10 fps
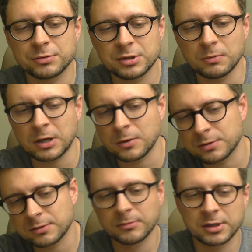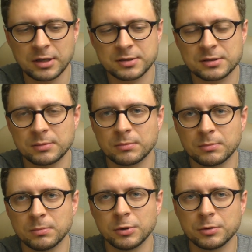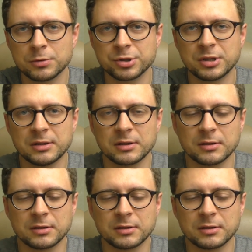see, wow, it has some bluish tint,